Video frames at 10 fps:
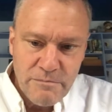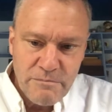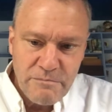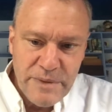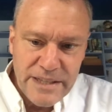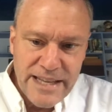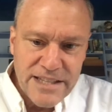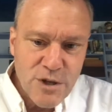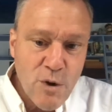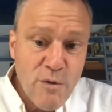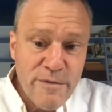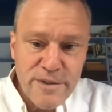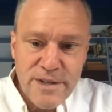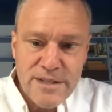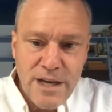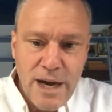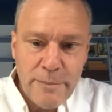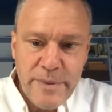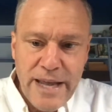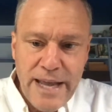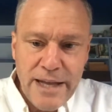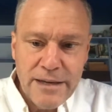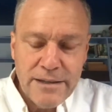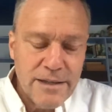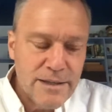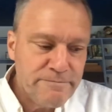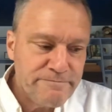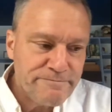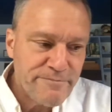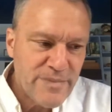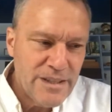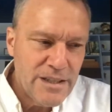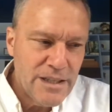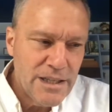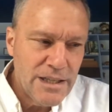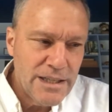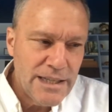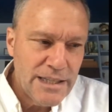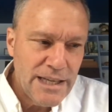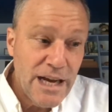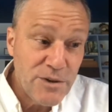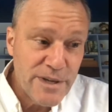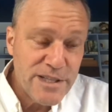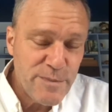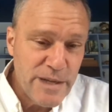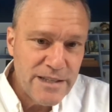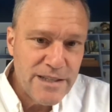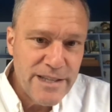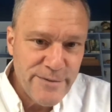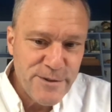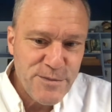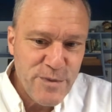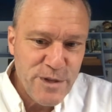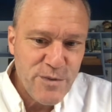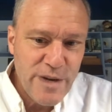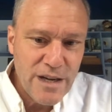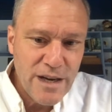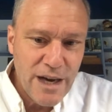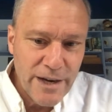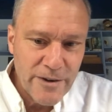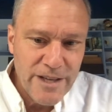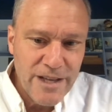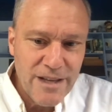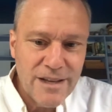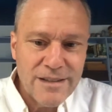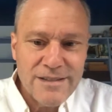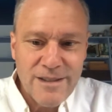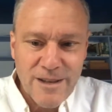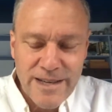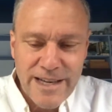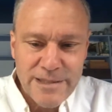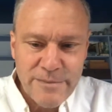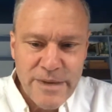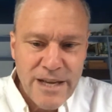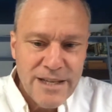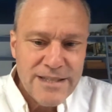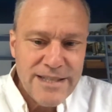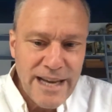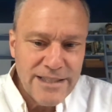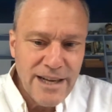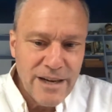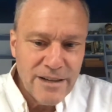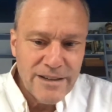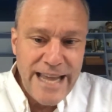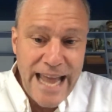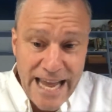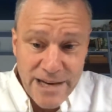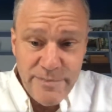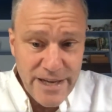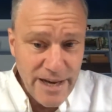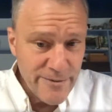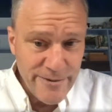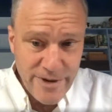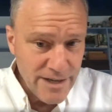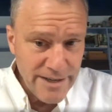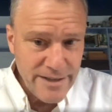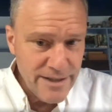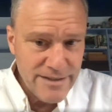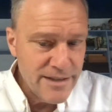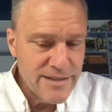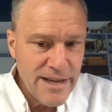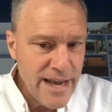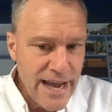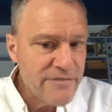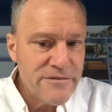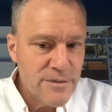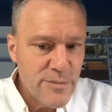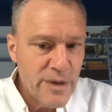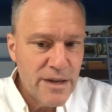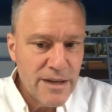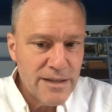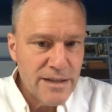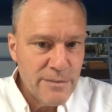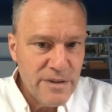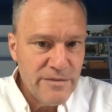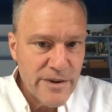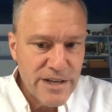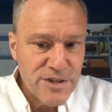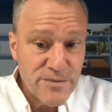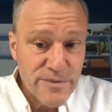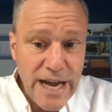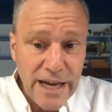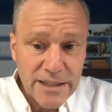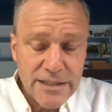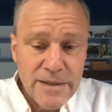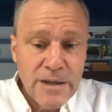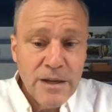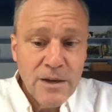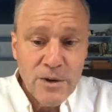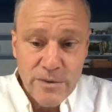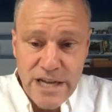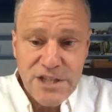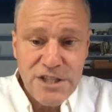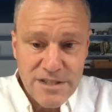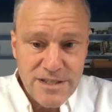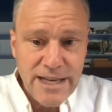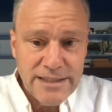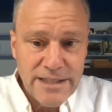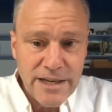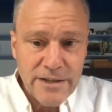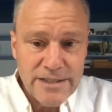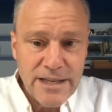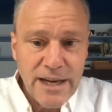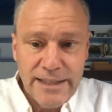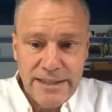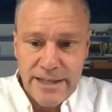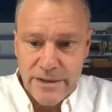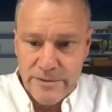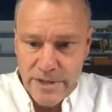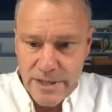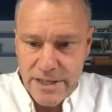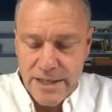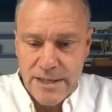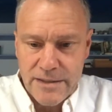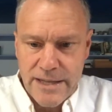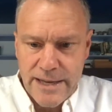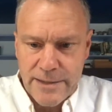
but that's over the top. And how to explain the difference between irony and sarcasm? Satire can be ironic. It doesn't have to be. It can be very direct. Horatian satire is highly ironic in that